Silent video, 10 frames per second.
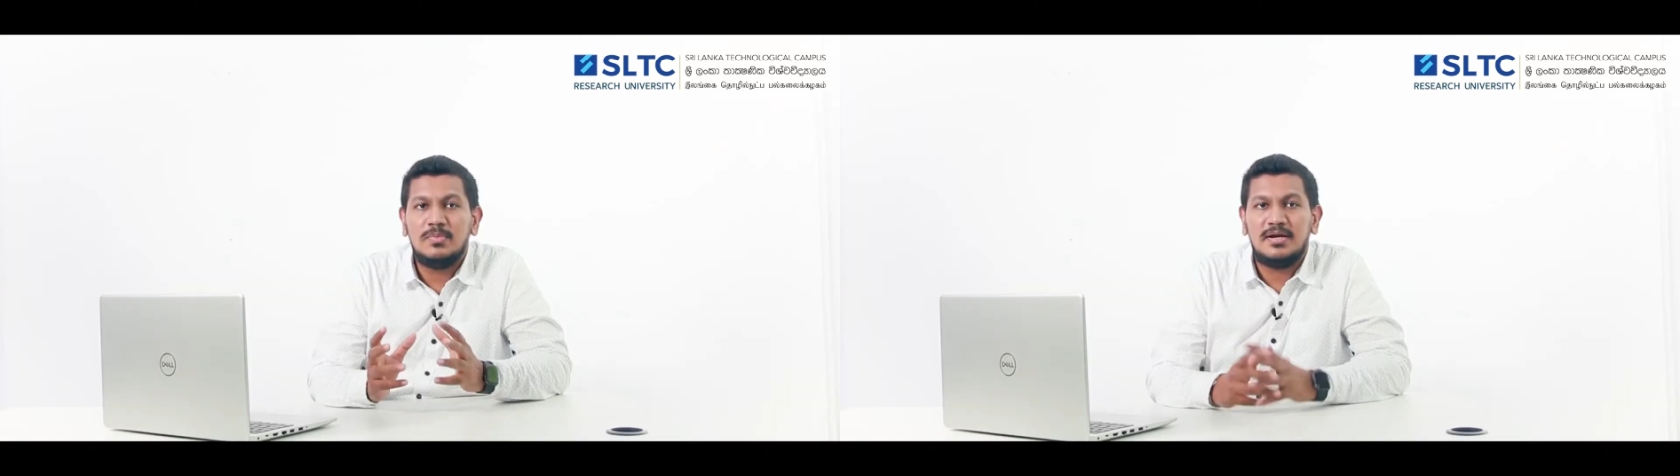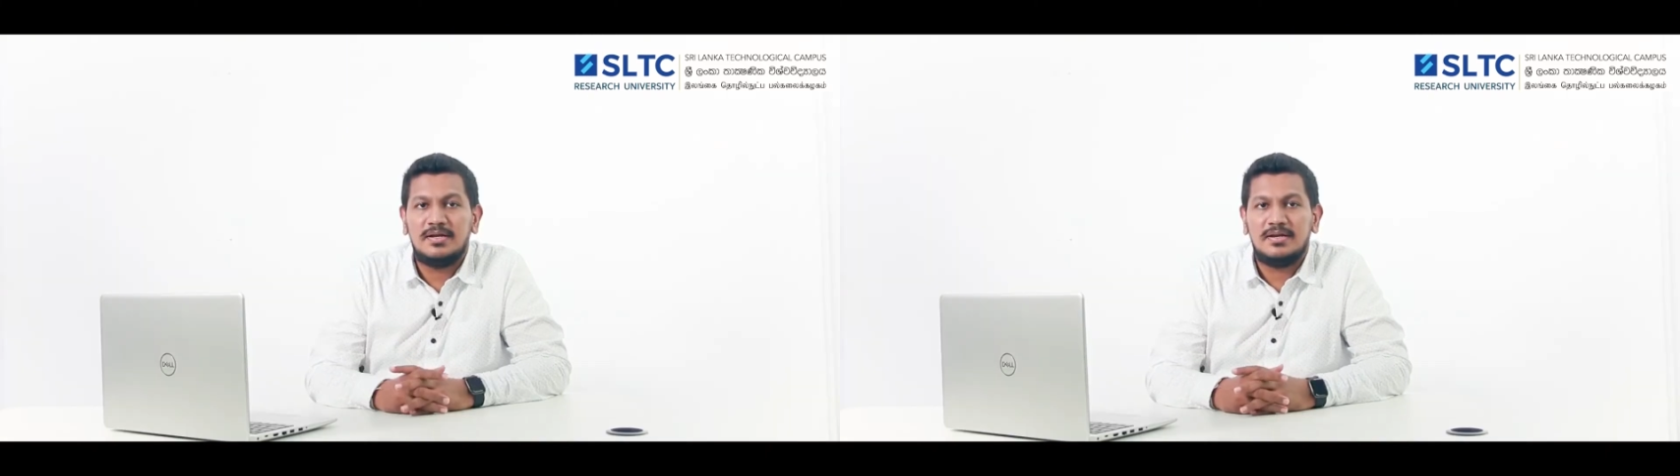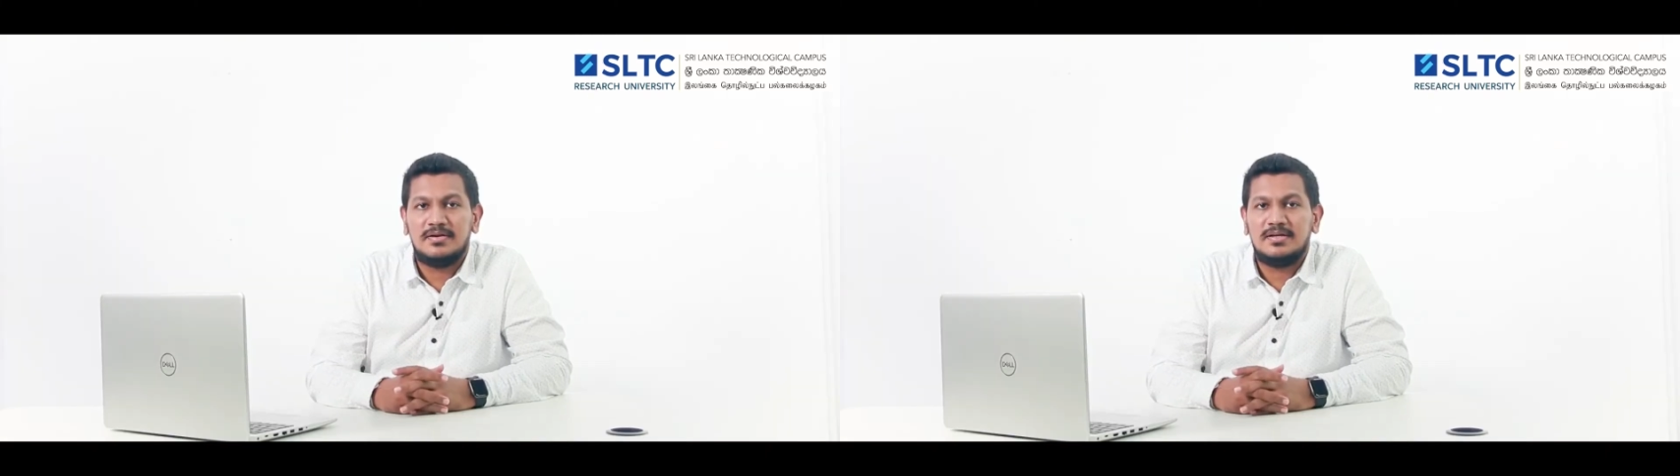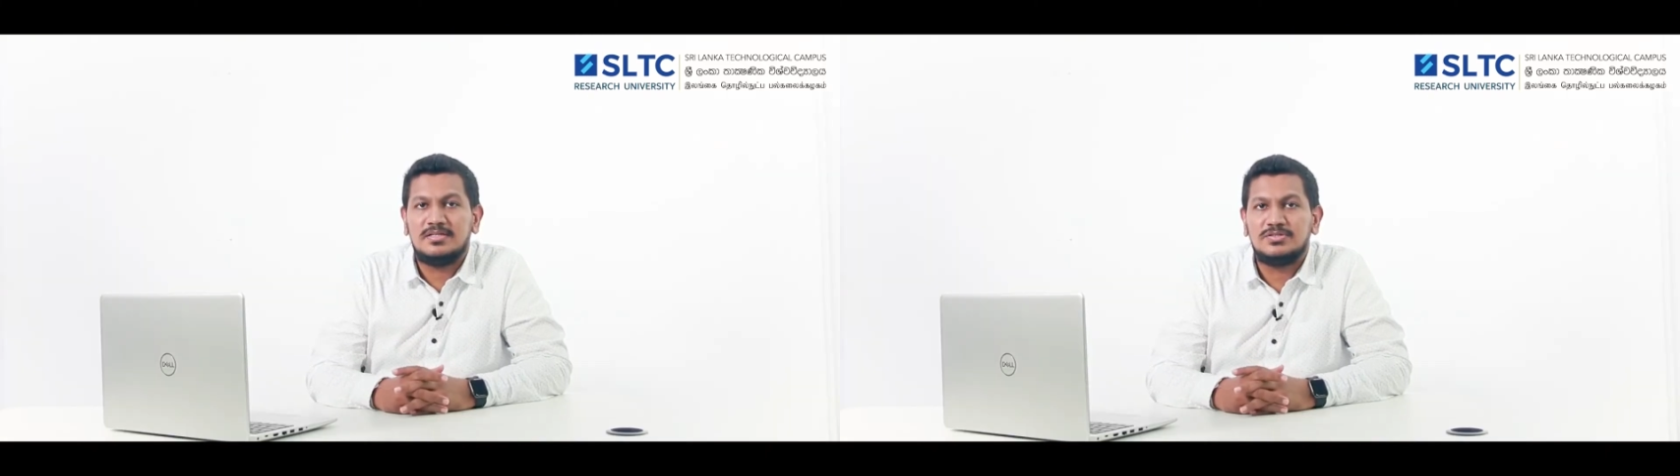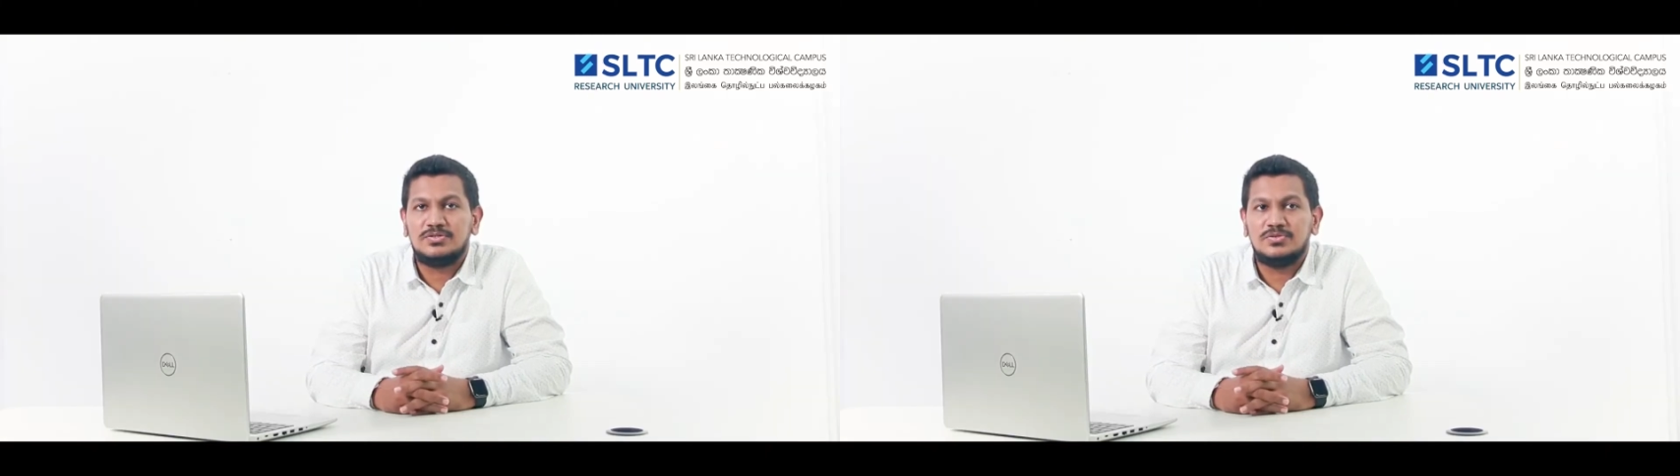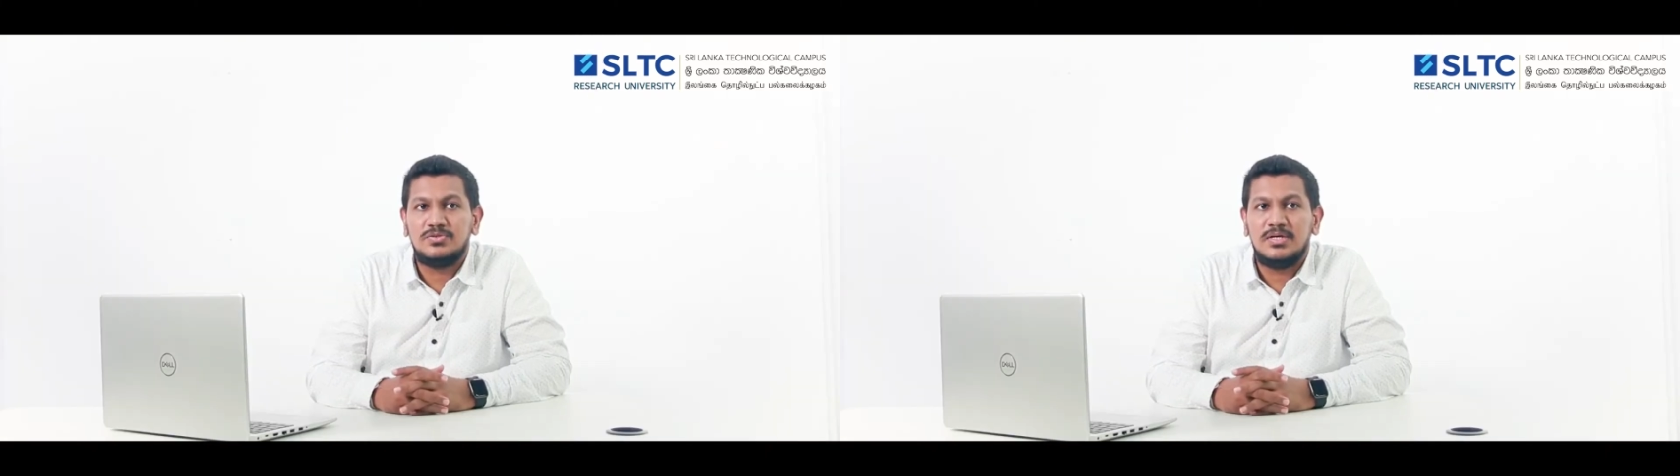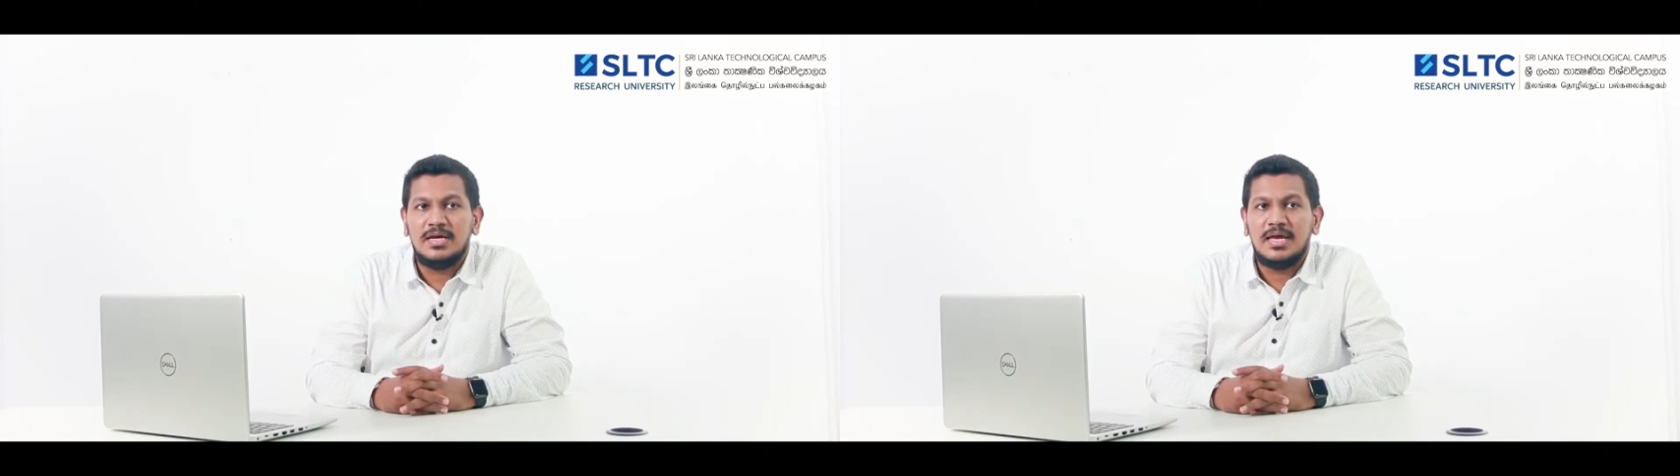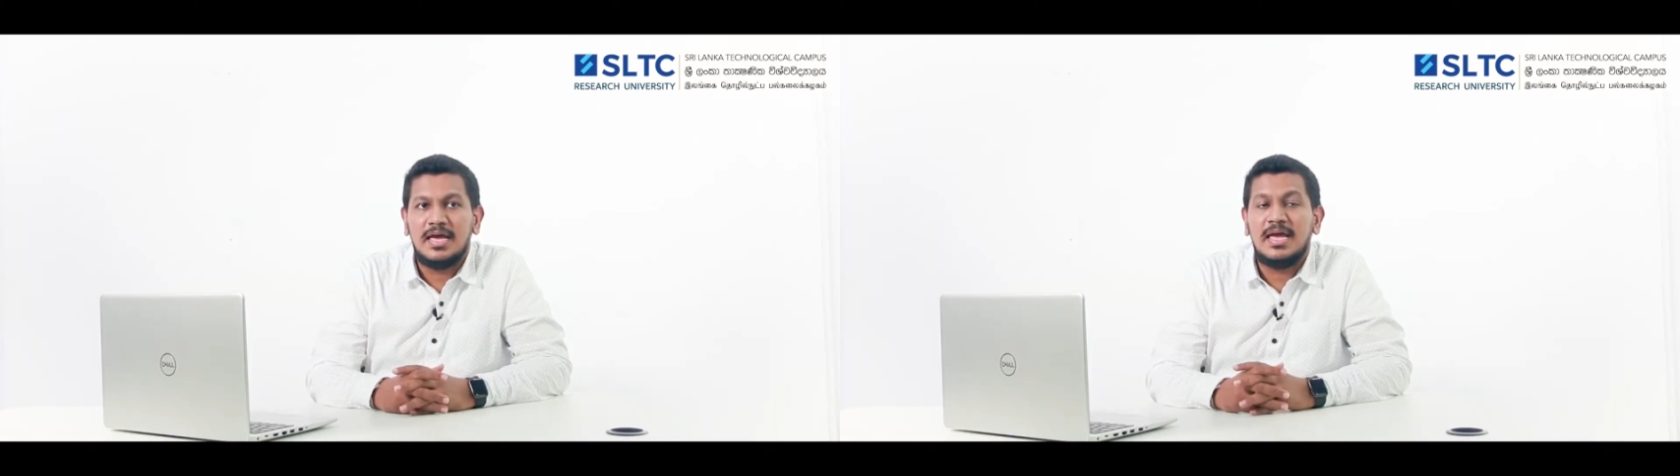materials to
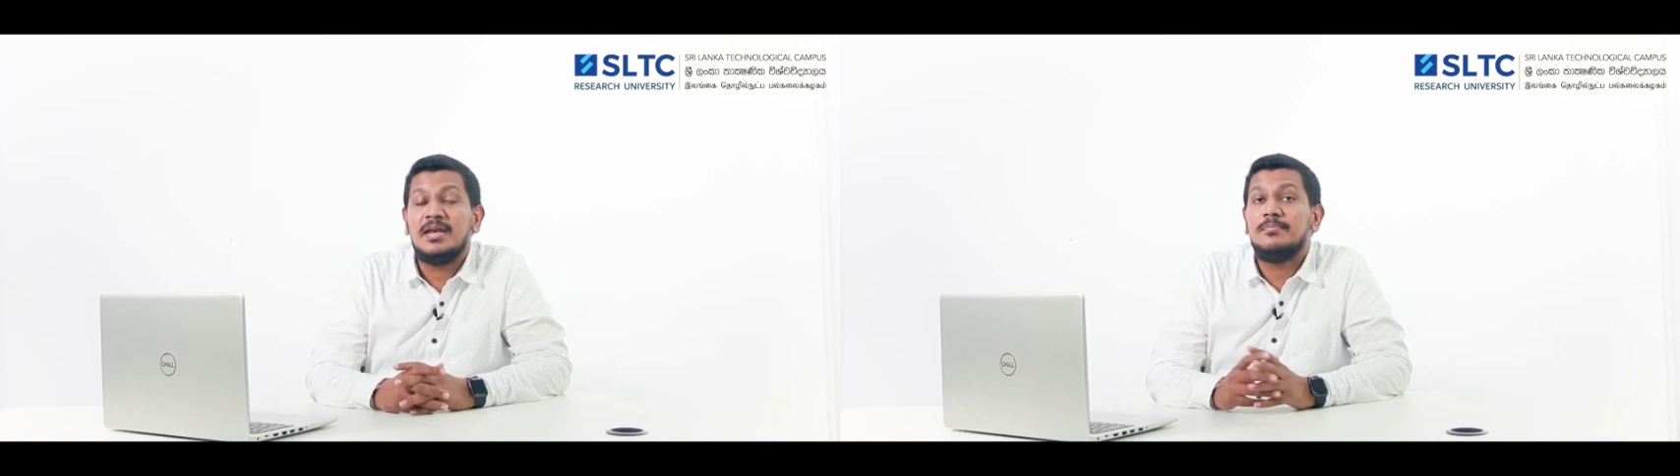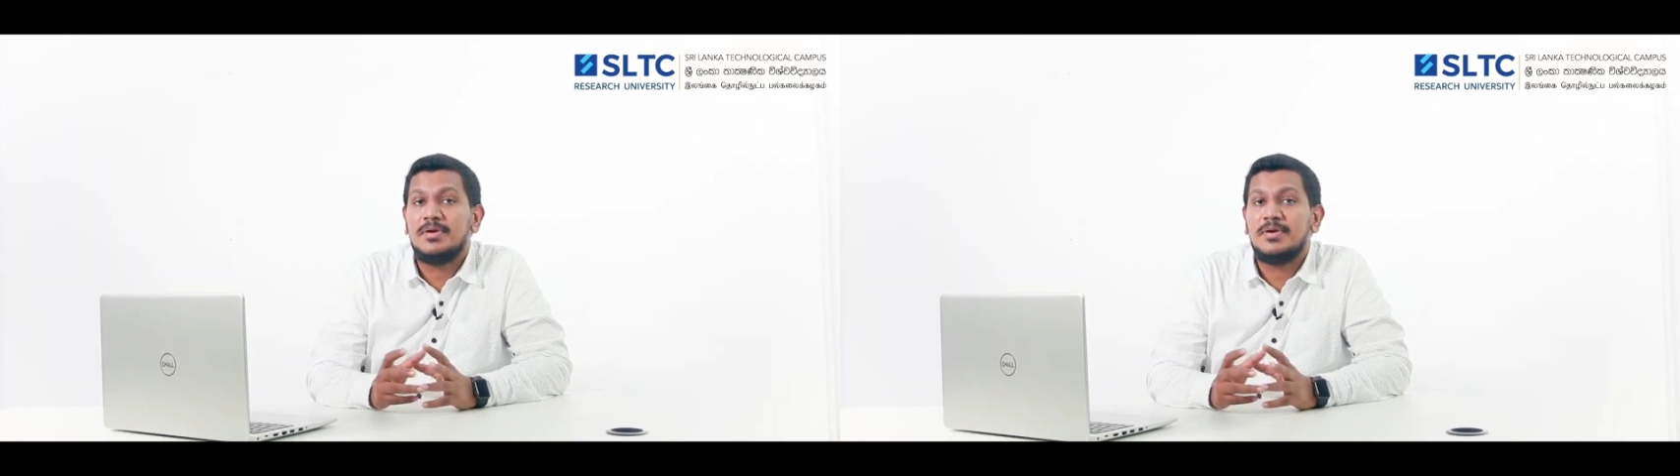end